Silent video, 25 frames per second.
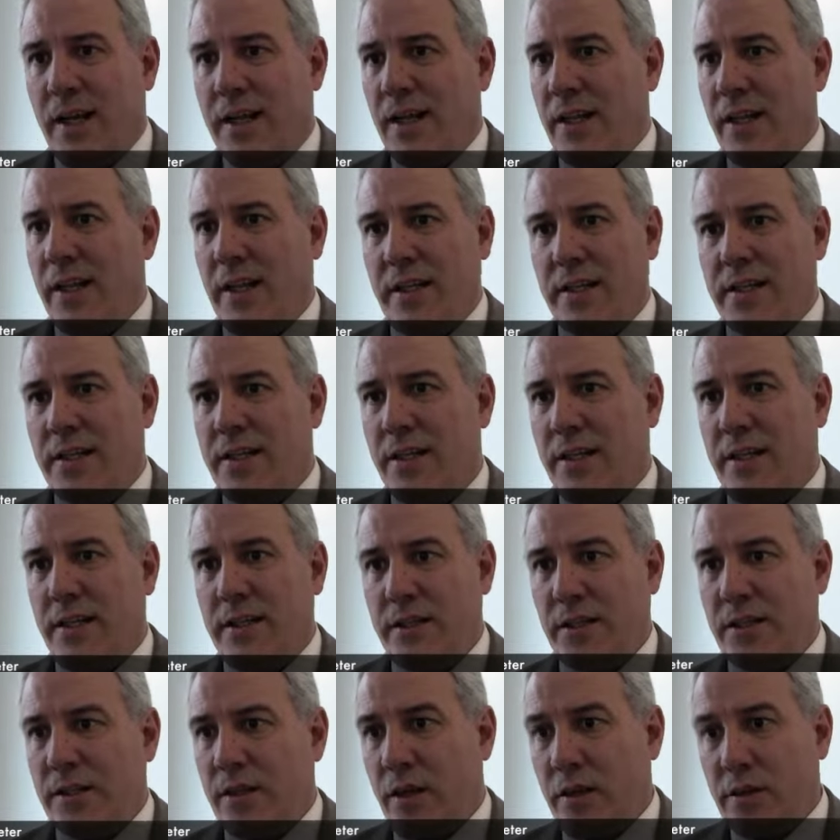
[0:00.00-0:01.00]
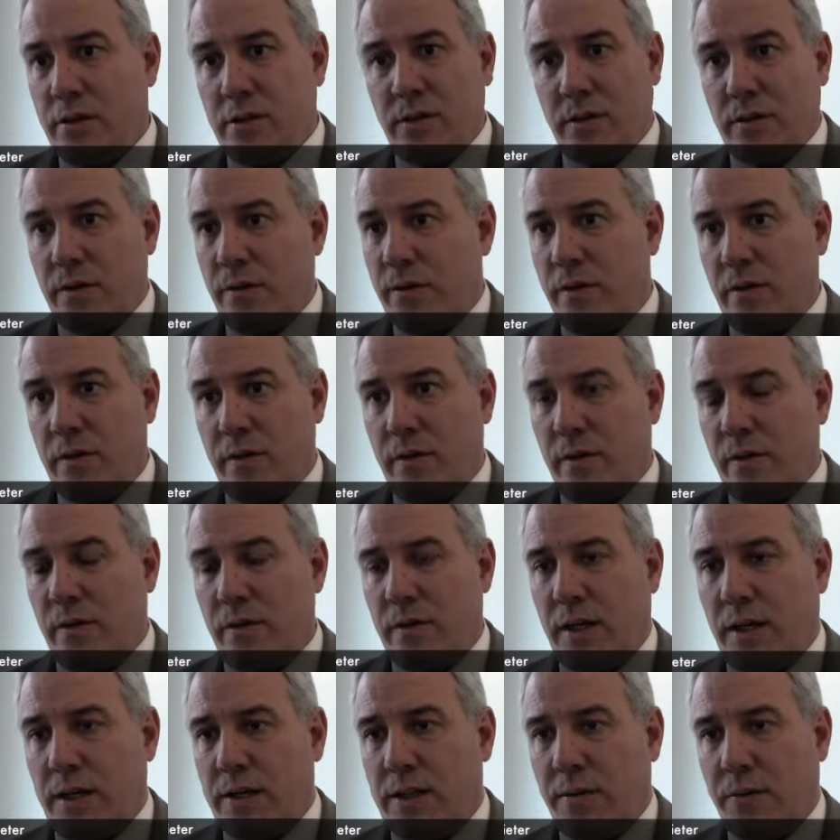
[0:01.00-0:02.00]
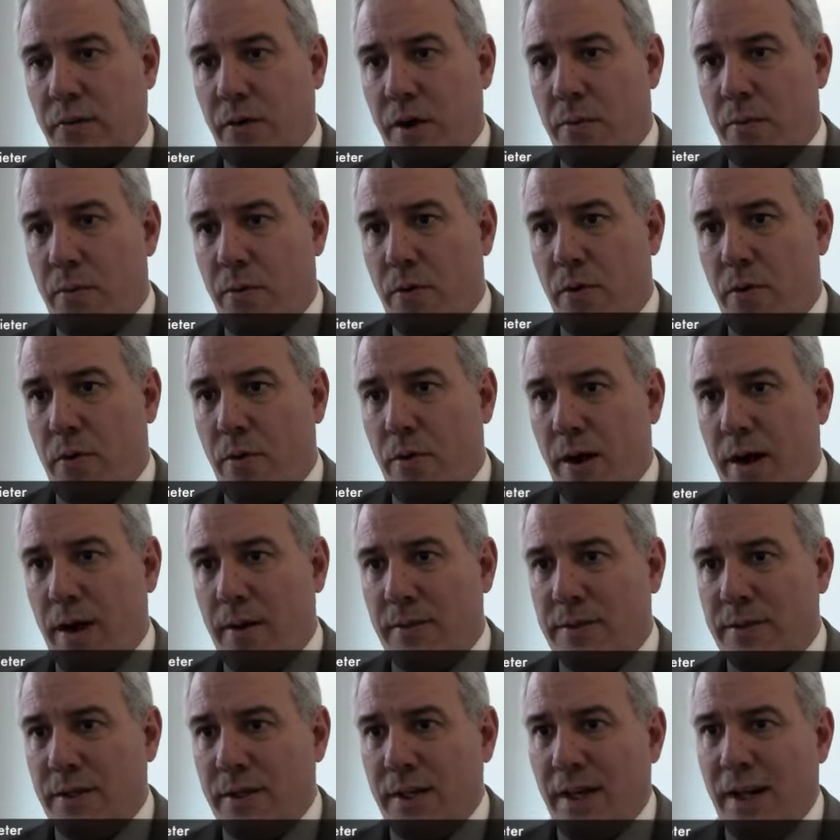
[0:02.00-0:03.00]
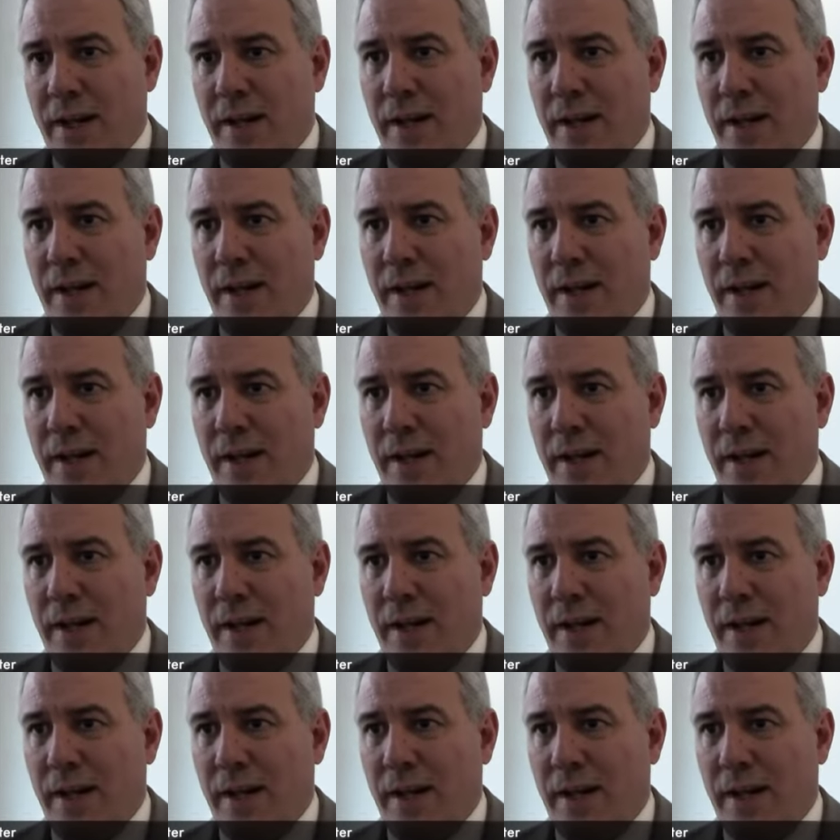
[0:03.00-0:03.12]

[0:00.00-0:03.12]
The League of Cities has also got some great programs,